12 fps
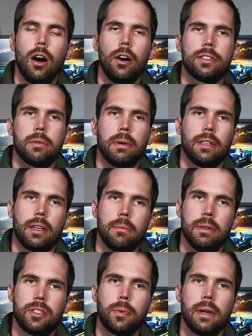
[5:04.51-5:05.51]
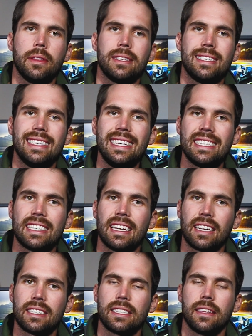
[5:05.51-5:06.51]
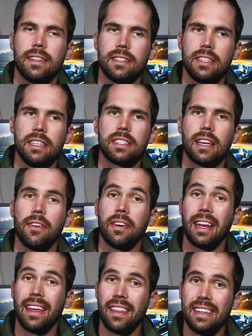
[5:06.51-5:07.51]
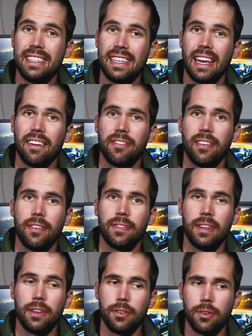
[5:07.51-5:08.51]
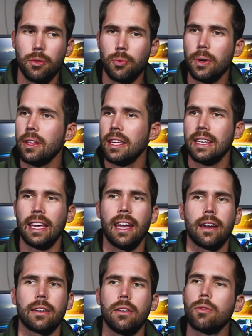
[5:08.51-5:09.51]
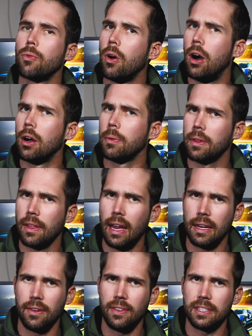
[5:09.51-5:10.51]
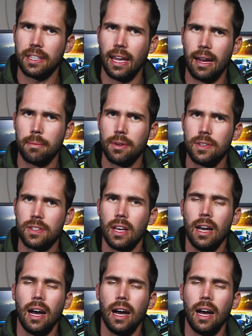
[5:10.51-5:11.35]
Ultimately, between the Z6, the Z7, and the D850, you really can't go wrong with any of these cameras.